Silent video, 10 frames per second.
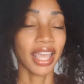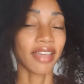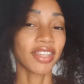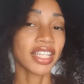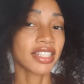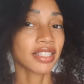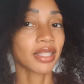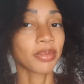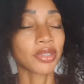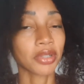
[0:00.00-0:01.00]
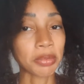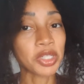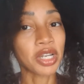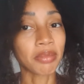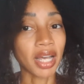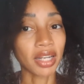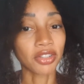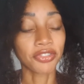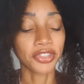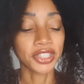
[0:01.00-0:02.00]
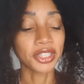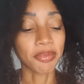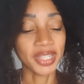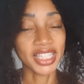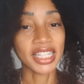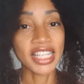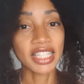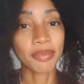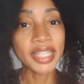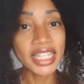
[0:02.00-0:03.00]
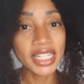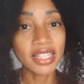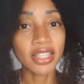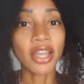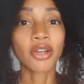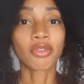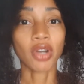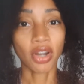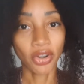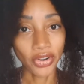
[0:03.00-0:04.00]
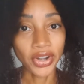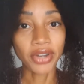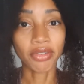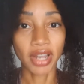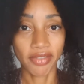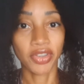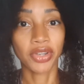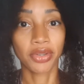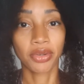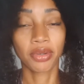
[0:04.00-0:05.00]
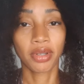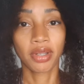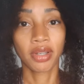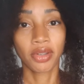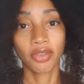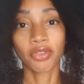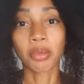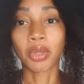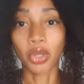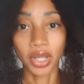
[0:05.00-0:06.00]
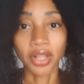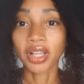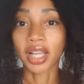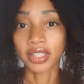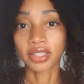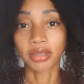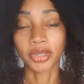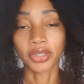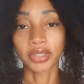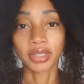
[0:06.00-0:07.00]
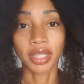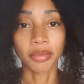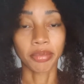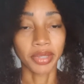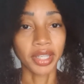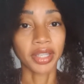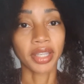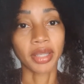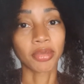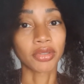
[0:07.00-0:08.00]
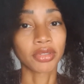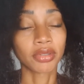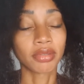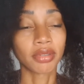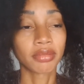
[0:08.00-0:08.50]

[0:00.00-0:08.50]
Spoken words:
Having a subscription model for your business means recurring revenue from loyal customers and being able to